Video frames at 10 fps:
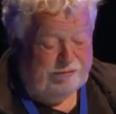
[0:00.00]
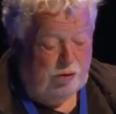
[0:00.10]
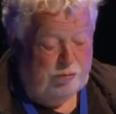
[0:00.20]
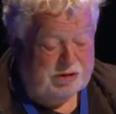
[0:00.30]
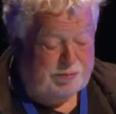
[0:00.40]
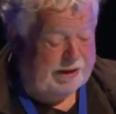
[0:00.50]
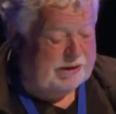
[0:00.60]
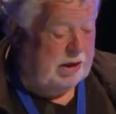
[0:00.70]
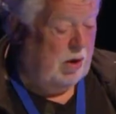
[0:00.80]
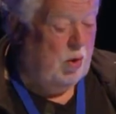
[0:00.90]
performance by
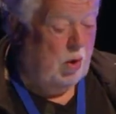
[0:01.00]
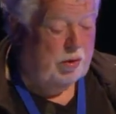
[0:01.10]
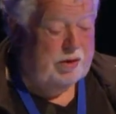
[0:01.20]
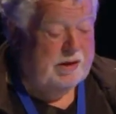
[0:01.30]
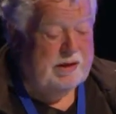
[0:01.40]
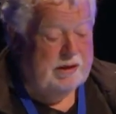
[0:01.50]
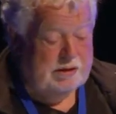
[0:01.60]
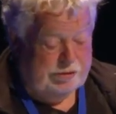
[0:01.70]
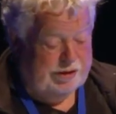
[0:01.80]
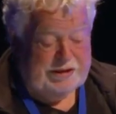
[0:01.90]
cohort,
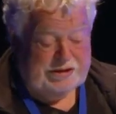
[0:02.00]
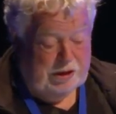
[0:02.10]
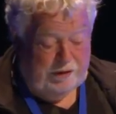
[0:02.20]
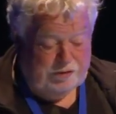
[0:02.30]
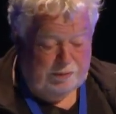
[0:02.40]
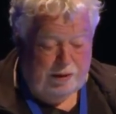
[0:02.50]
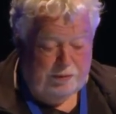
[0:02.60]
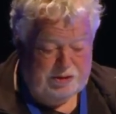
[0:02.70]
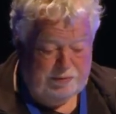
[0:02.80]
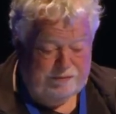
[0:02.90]
green is after,
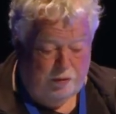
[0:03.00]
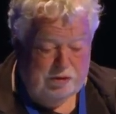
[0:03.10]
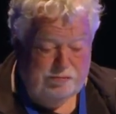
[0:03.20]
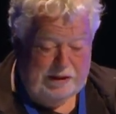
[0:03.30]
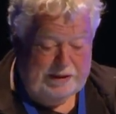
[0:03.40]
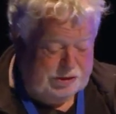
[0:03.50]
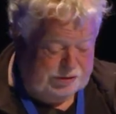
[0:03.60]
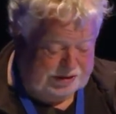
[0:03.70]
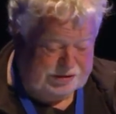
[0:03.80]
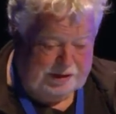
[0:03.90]
blue is before. And really
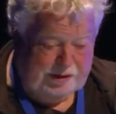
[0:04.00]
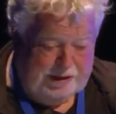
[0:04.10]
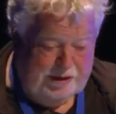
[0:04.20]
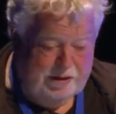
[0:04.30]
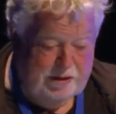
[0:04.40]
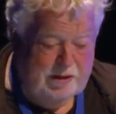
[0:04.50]
interestingly,